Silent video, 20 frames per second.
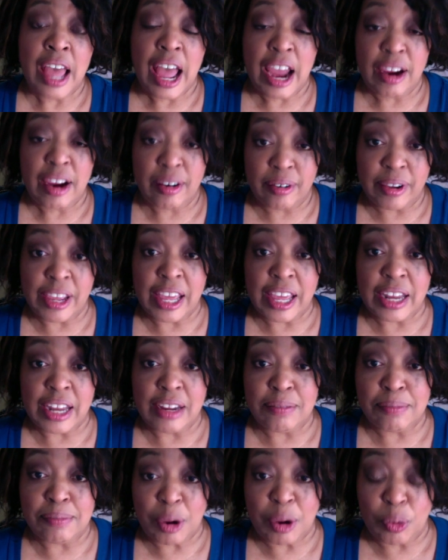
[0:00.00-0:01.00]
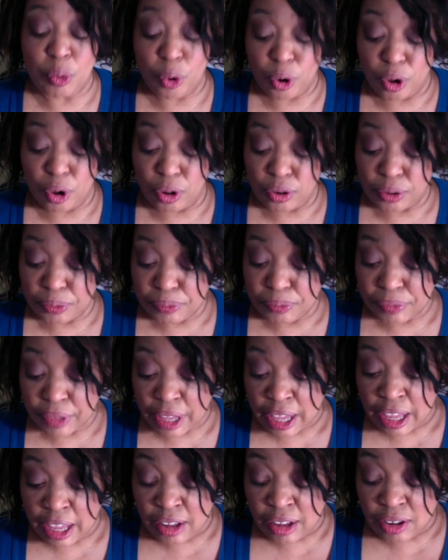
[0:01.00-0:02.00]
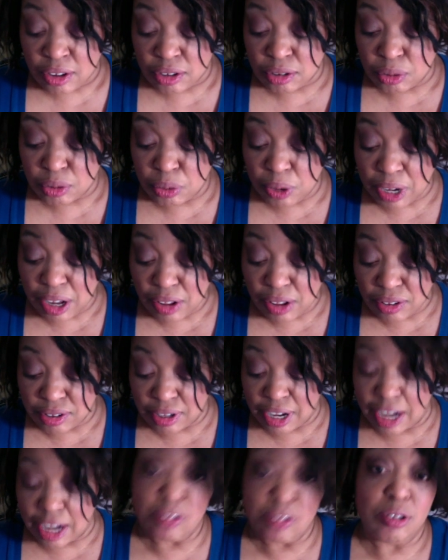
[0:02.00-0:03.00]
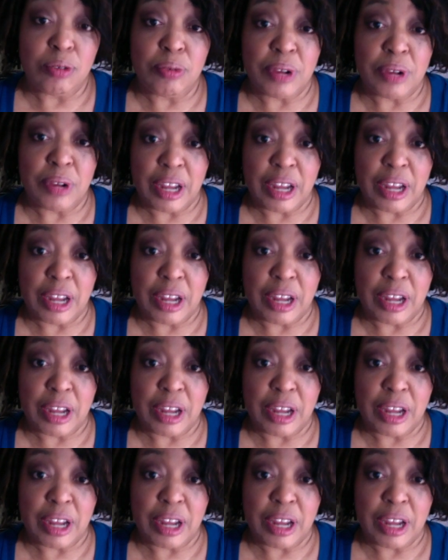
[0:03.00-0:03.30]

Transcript: I created my world. So what else did I do when I